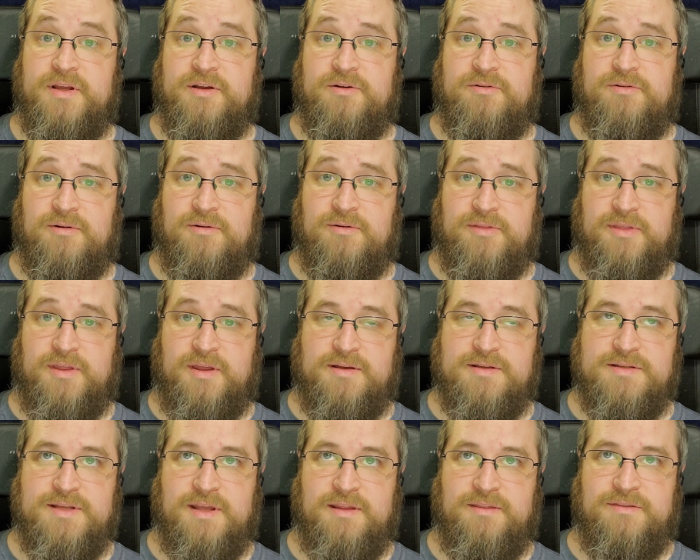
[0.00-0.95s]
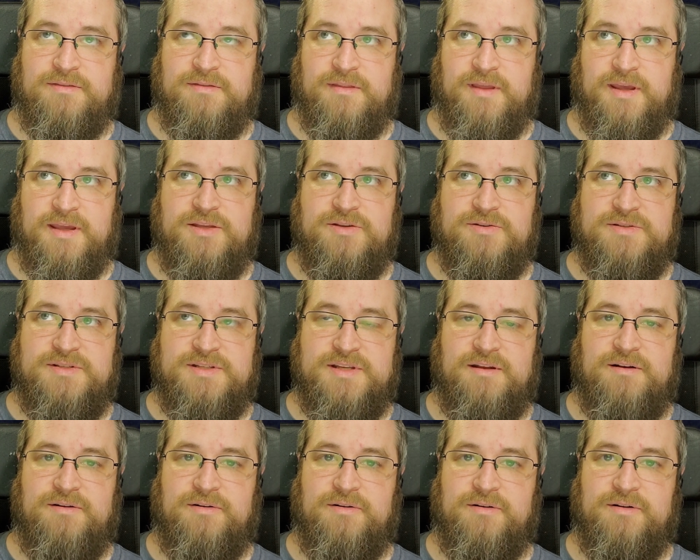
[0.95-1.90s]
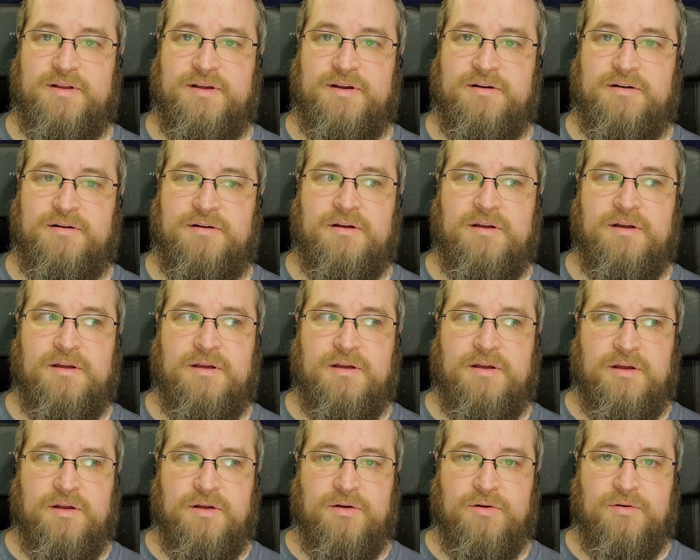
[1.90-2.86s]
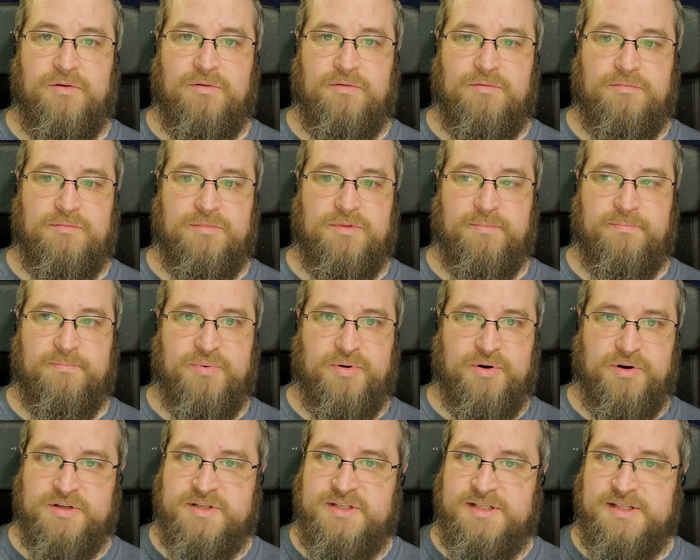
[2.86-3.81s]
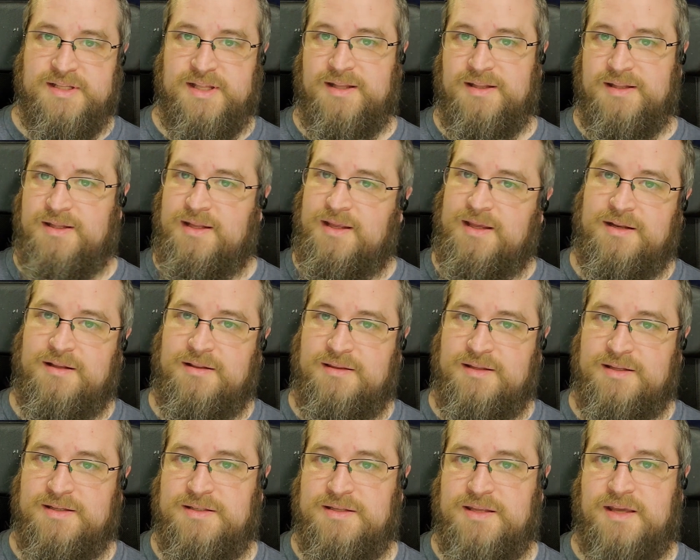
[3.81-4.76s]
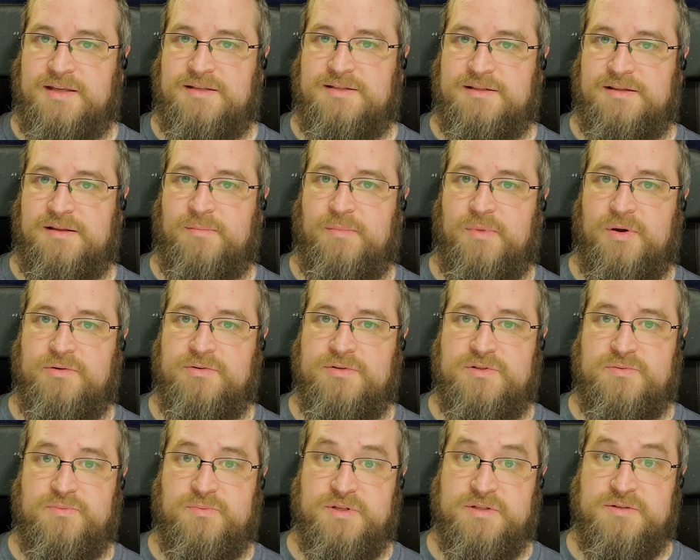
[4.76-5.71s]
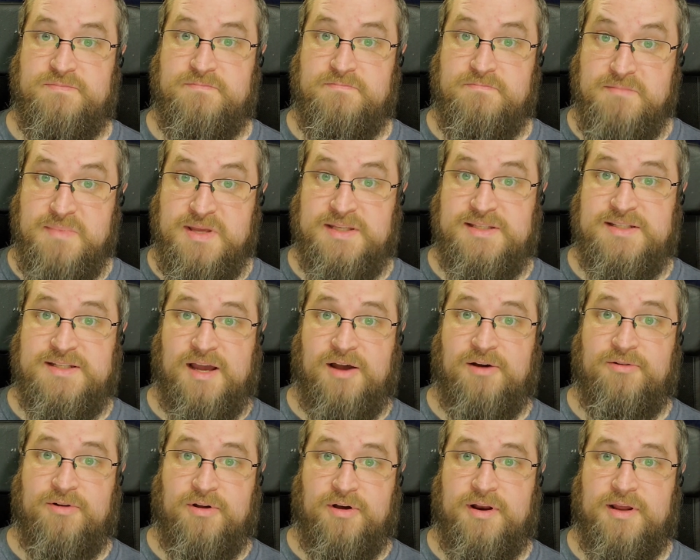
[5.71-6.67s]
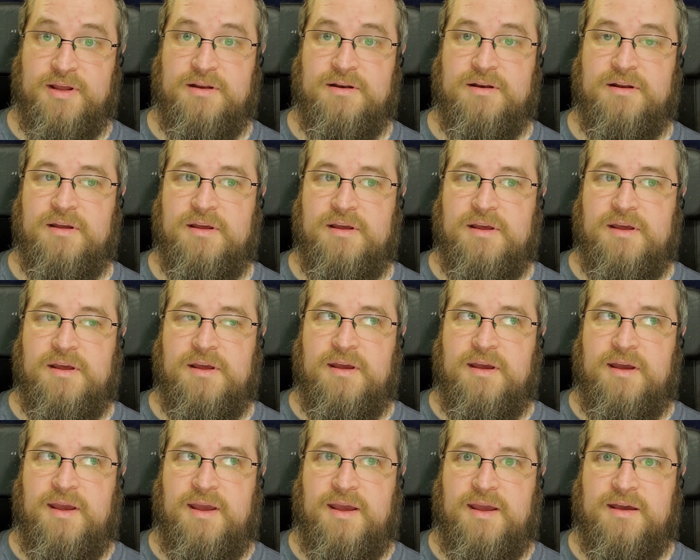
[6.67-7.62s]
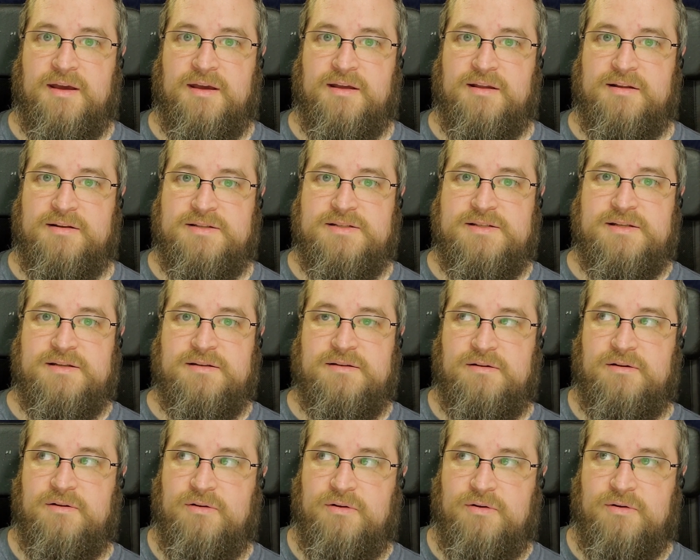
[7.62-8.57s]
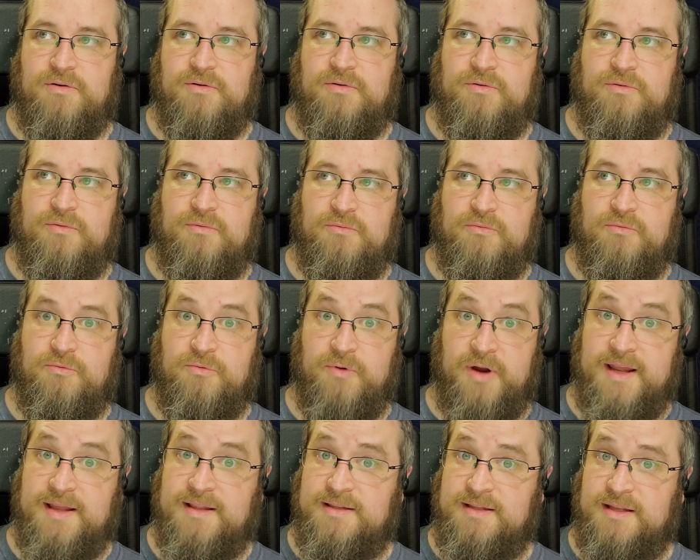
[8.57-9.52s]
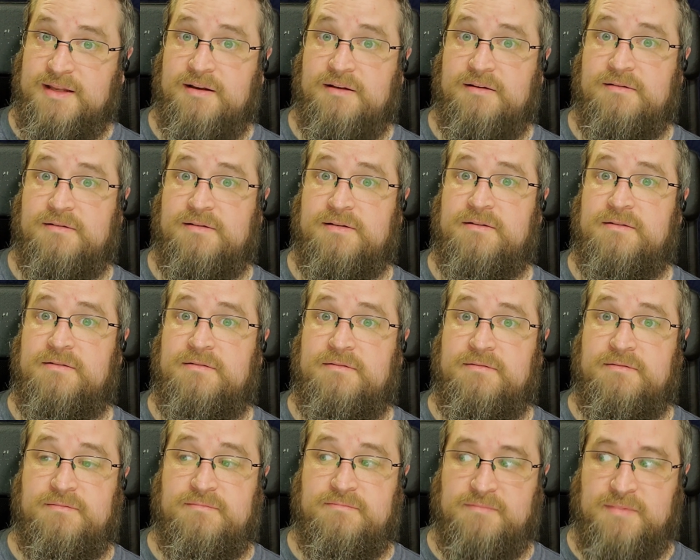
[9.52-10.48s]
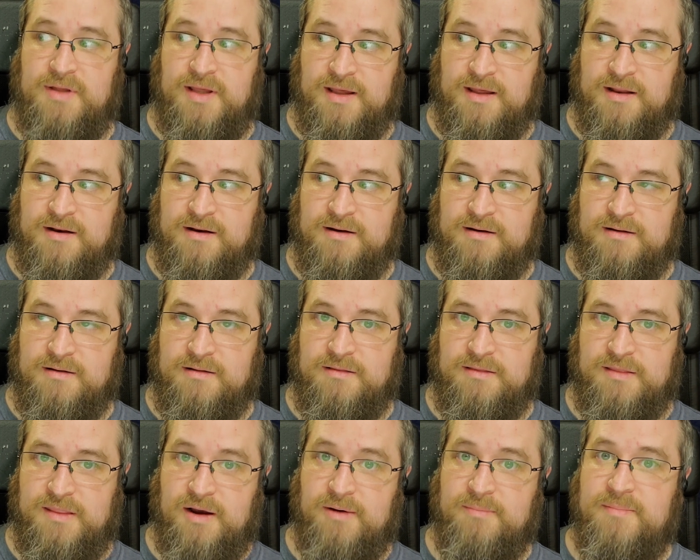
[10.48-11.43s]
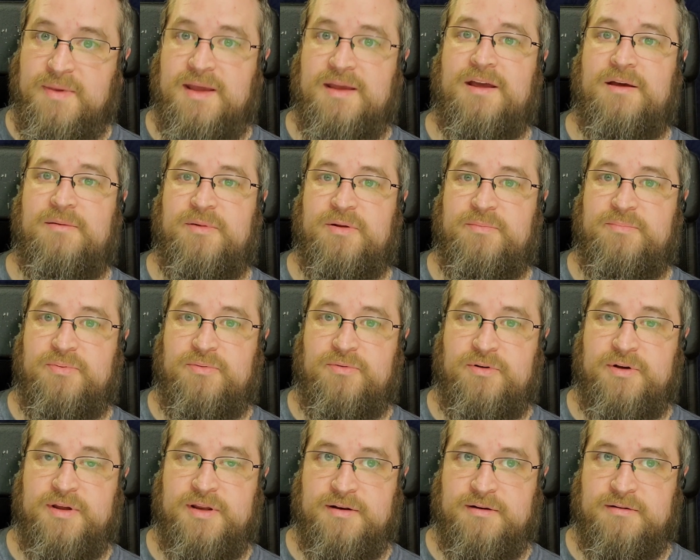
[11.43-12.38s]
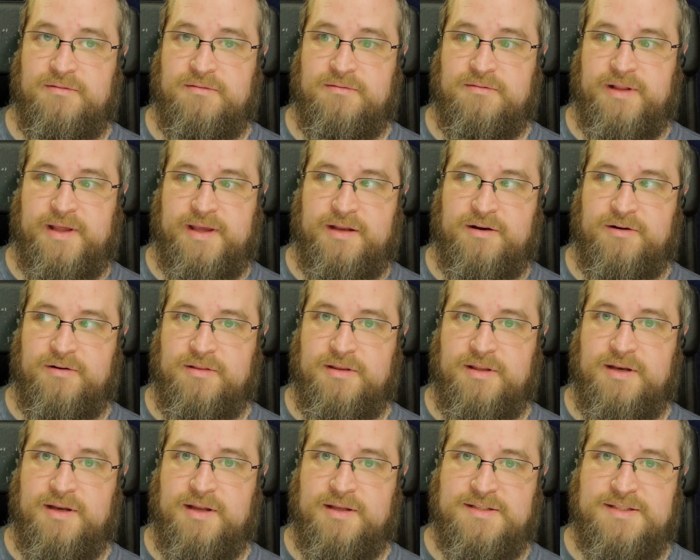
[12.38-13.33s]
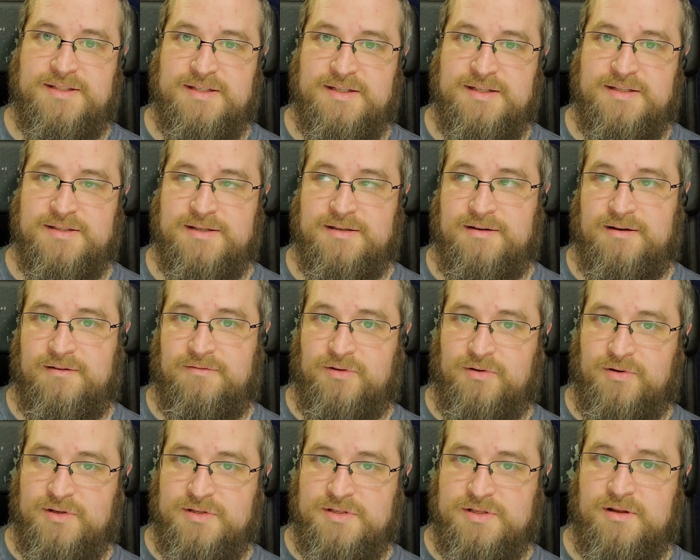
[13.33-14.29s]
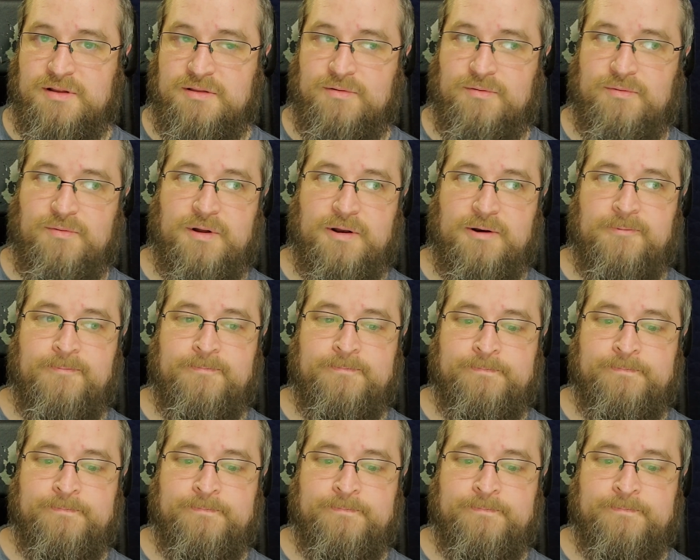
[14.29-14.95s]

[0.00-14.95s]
agree with that, because I, like you said earlier, the person that needed this lesson the most was missed out on it, and Reg didn't. And there may come a point later in the next season, if there is another one,